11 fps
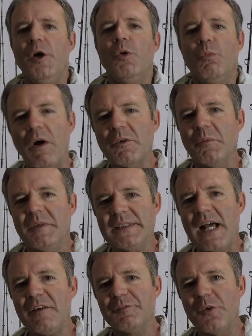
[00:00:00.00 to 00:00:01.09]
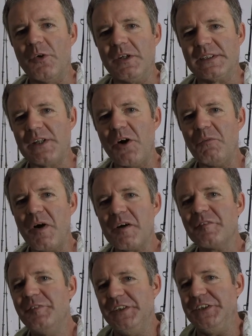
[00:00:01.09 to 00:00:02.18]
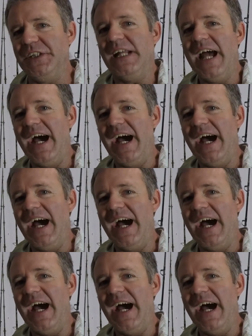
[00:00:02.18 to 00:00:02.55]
Welcome to South Florida Saltwater Fishing.